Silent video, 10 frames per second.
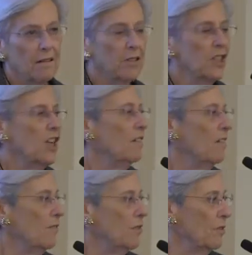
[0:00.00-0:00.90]
which I
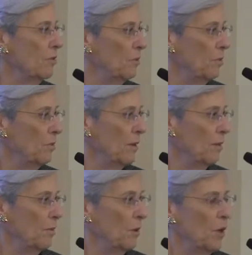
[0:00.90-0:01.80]
love
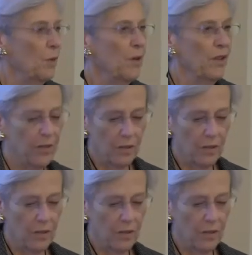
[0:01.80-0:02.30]
to work with,